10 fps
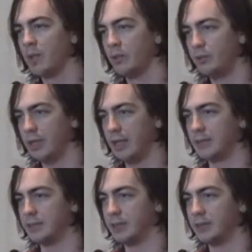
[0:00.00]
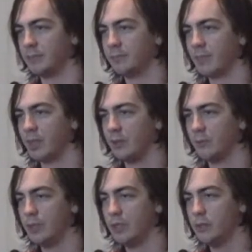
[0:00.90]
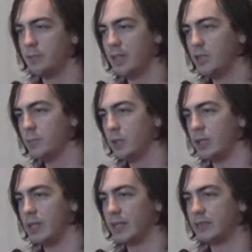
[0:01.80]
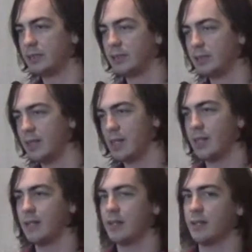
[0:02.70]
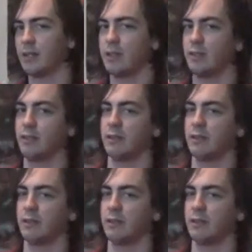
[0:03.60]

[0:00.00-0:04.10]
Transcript: Good answer. Rio obtained the Pokédex. Da-da-da-da.